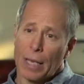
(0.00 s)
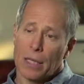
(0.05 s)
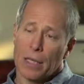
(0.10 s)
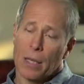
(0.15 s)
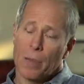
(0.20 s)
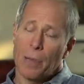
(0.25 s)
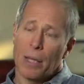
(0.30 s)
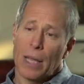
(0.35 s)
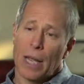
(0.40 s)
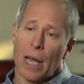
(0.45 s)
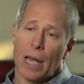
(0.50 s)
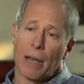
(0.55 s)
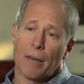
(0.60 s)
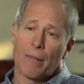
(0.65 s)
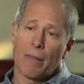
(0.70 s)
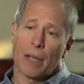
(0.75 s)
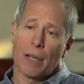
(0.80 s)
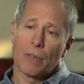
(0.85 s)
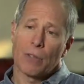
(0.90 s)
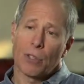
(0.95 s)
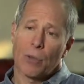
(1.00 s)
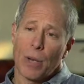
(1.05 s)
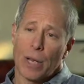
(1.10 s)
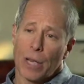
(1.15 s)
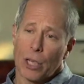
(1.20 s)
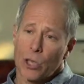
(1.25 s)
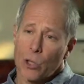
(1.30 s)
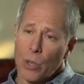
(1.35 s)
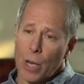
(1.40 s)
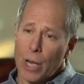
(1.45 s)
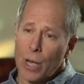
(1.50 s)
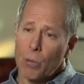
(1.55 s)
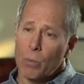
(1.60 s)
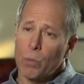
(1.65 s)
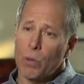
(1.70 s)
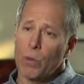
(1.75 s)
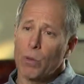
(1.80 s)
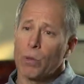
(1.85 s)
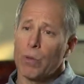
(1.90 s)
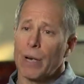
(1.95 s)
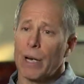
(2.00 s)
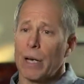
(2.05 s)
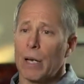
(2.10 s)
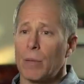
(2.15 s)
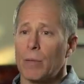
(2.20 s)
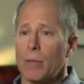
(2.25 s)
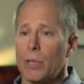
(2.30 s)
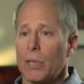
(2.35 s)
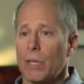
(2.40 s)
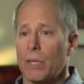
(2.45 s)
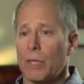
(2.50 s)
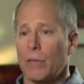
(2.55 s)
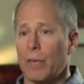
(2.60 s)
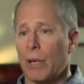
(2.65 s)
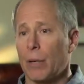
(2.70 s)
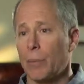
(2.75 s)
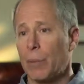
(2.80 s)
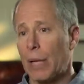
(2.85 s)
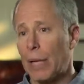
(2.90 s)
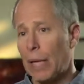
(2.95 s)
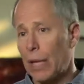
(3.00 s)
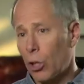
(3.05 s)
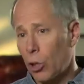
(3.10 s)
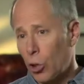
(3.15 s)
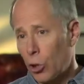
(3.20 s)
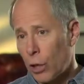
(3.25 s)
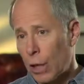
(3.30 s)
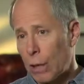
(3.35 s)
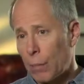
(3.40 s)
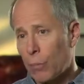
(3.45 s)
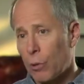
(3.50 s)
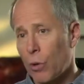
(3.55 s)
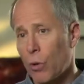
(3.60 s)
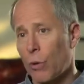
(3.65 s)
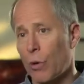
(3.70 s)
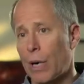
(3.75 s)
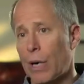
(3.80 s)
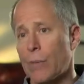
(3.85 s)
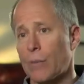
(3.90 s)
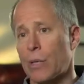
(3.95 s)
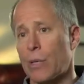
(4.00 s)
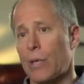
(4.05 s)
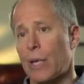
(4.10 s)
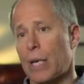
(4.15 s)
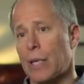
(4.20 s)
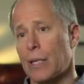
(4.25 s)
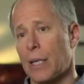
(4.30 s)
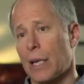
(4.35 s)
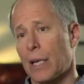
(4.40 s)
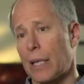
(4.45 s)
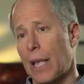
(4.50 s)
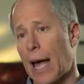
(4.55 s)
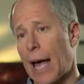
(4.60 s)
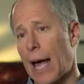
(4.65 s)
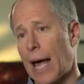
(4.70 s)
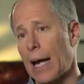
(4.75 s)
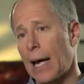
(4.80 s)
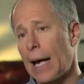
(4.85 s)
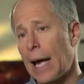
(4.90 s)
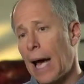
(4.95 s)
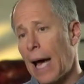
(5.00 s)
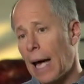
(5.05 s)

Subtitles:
And some of that involves train-the-trainer programs and developing e-learning programs and things like that.